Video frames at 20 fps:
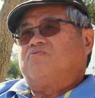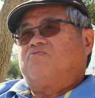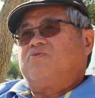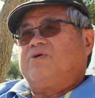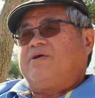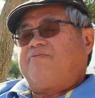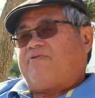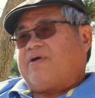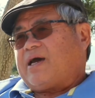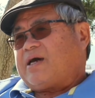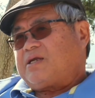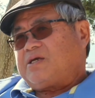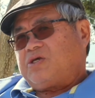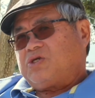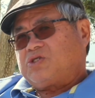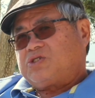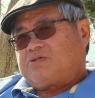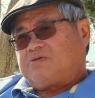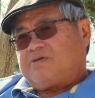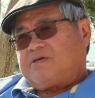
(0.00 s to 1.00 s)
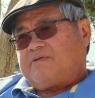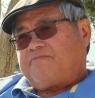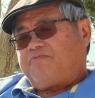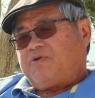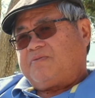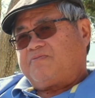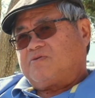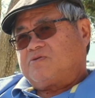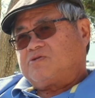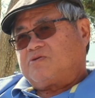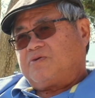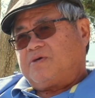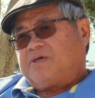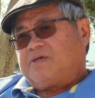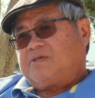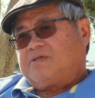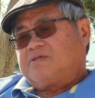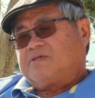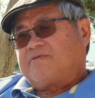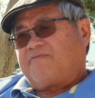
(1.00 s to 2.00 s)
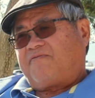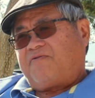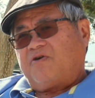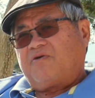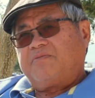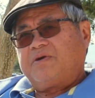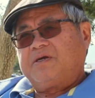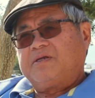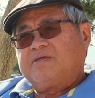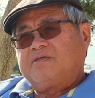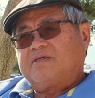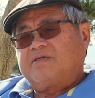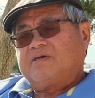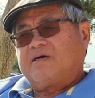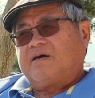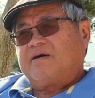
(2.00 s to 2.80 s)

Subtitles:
we've had a history of people doing the filming